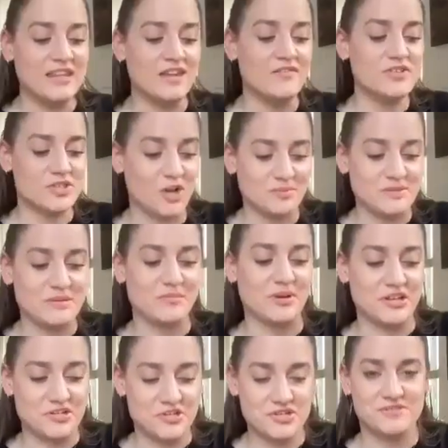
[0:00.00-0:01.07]
love a sculpting
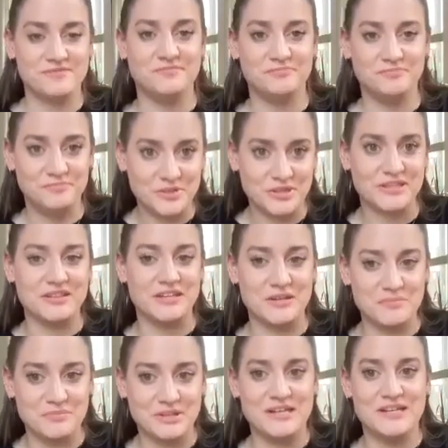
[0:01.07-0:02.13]
brush with
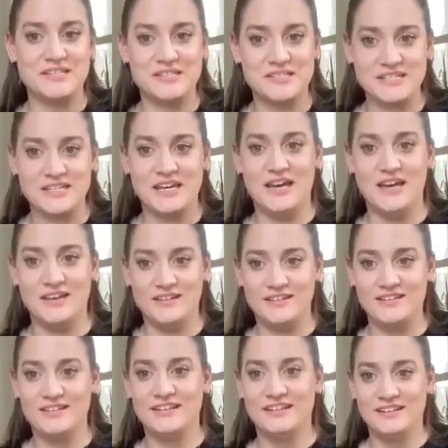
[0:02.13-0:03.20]
Enlighten Plus. Yeah.
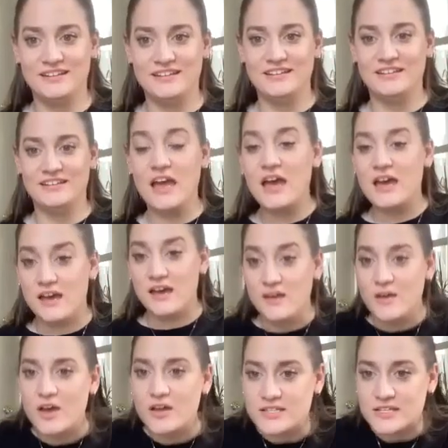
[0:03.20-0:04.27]
Yeah,
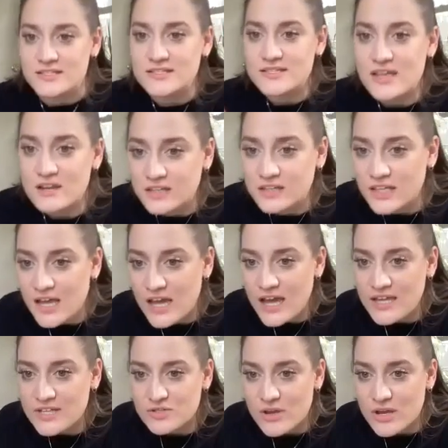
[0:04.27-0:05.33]
doesn't settle in
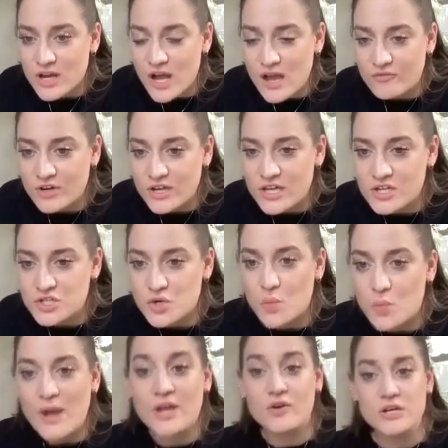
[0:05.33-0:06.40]
lines, great coverage.
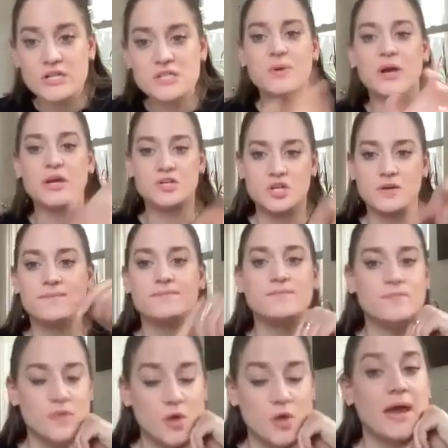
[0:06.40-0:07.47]
Why crease brush?
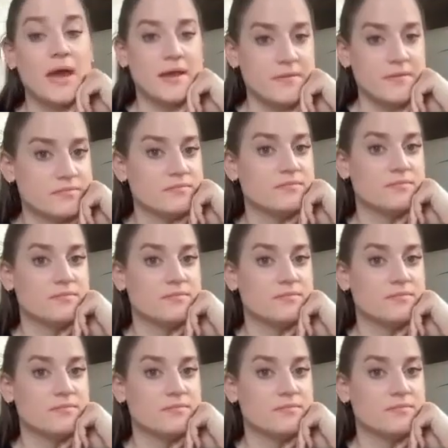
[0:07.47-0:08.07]
Okay.